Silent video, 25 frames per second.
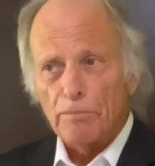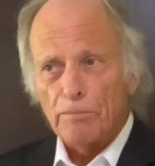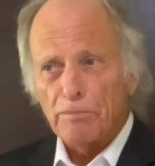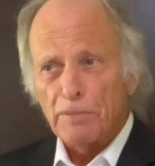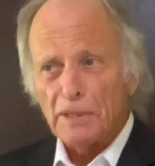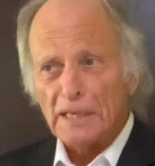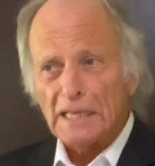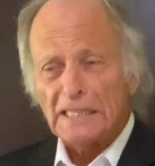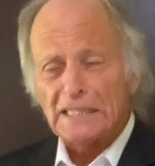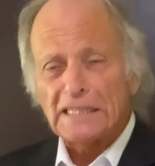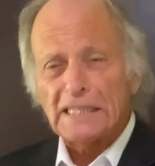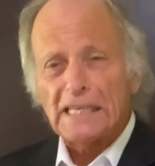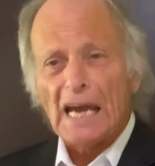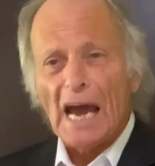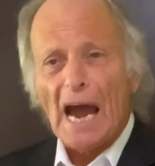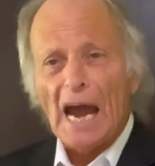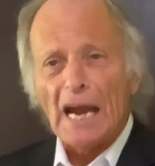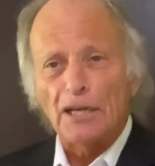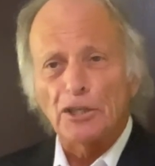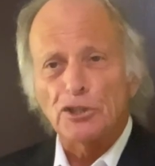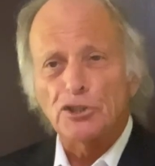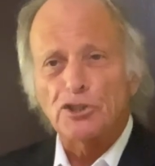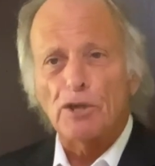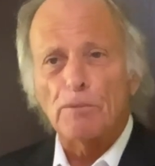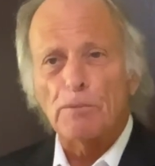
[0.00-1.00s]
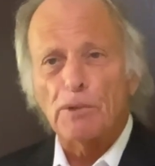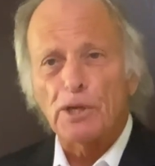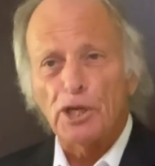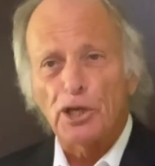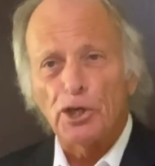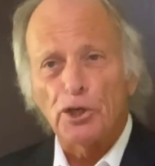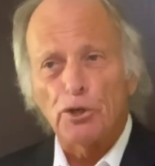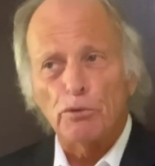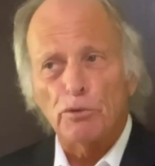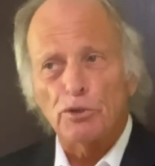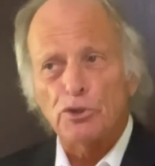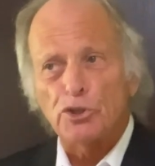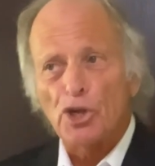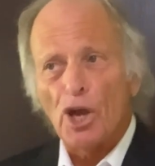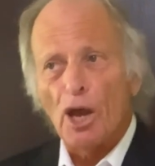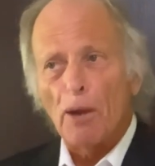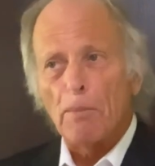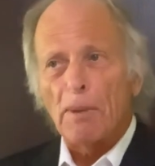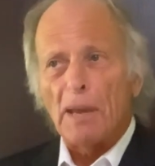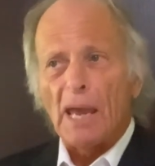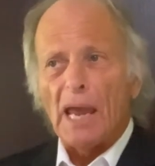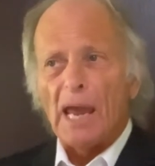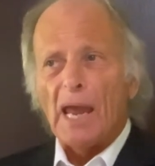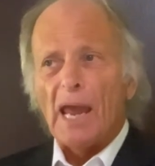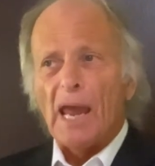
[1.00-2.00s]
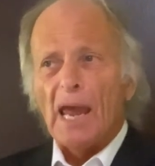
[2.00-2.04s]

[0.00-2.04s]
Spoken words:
Because they hired somebody to do a job,